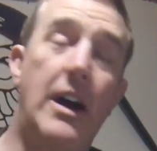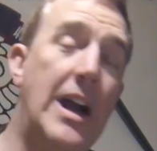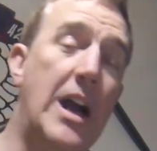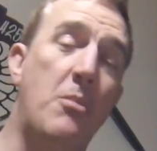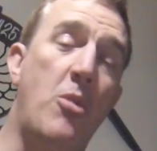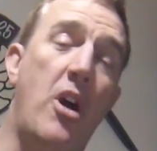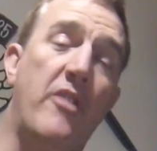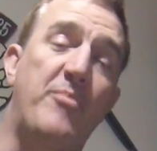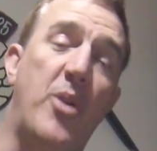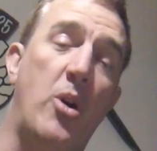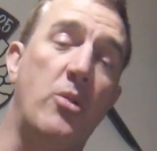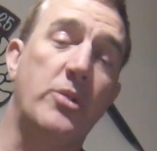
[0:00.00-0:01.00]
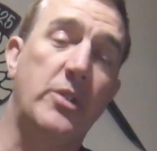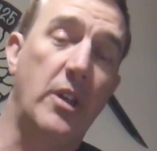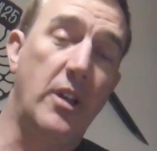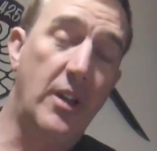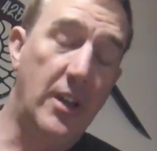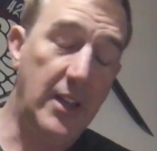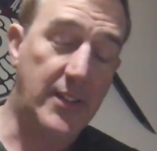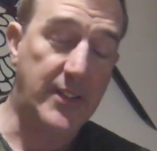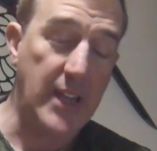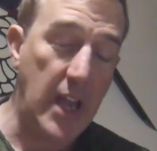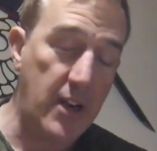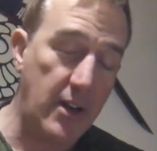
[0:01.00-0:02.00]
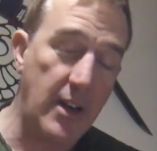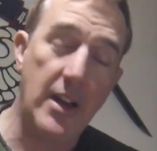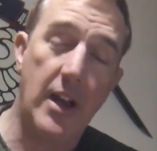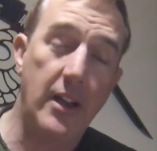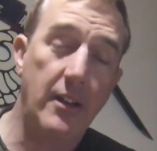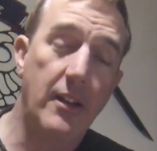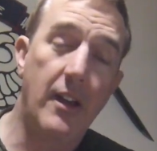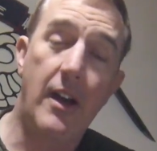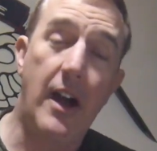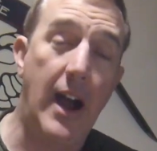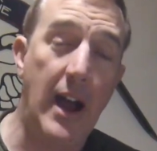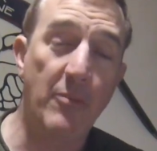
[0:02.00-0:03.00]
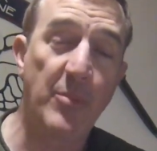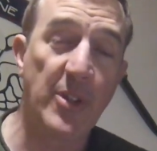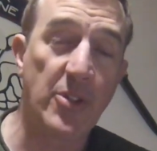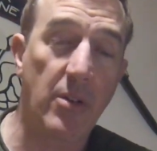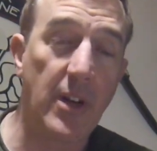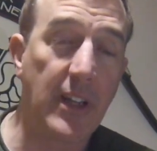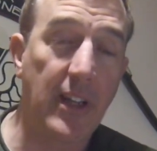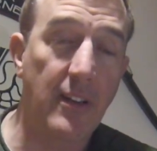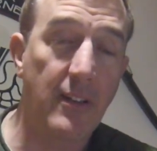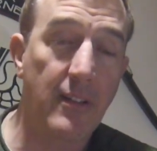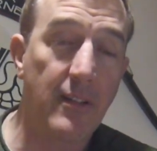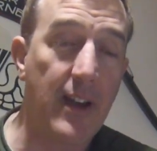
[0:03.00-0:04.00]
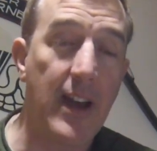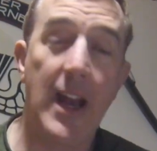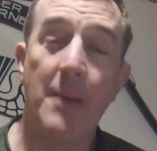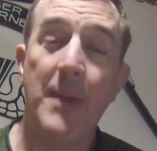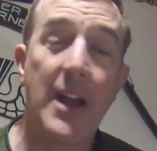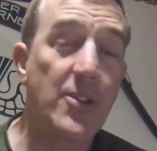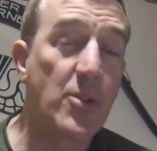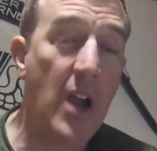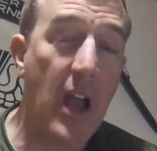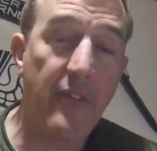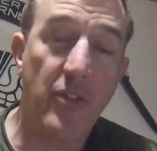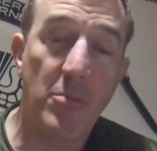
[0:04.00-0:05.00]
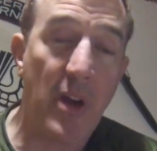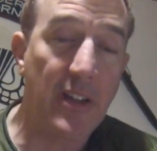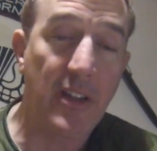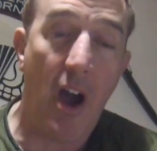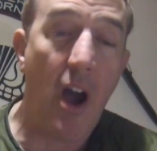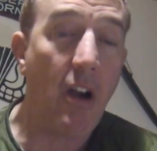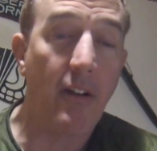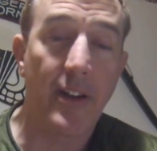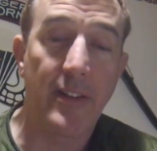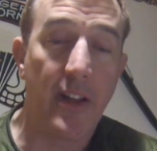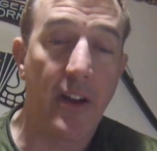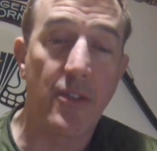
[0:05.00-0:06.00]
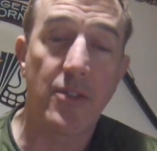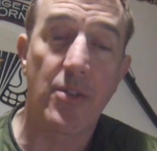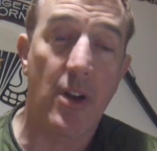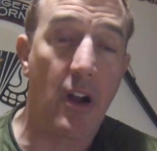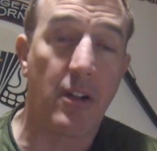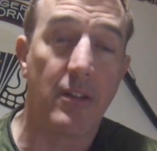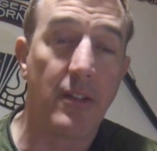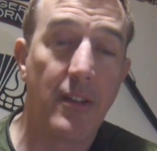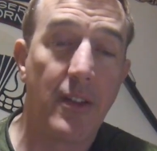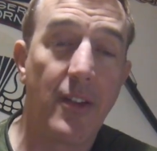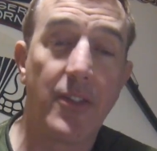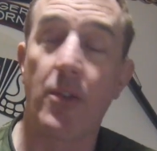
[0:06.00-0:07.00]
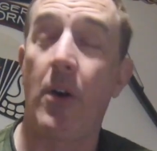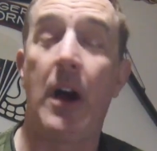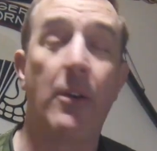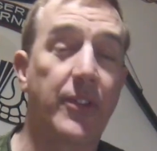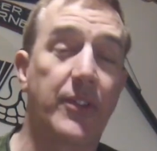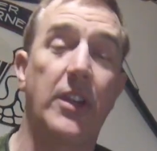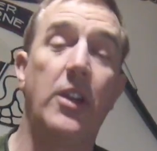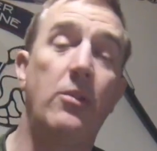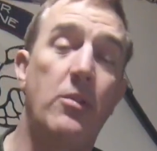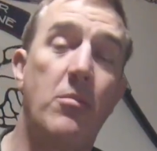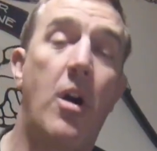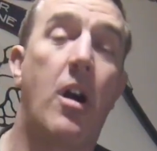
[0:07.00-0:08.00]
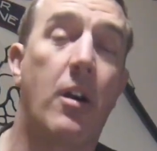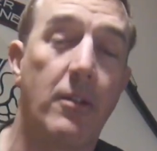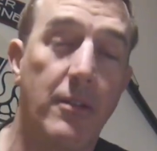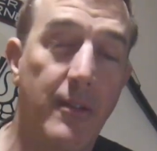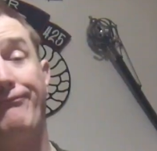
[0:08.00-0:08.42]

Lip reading: I'm off post. It's Saturday night. I've been drinking, and I'm not driving my car in there drunk. So I'll see you tomorrow.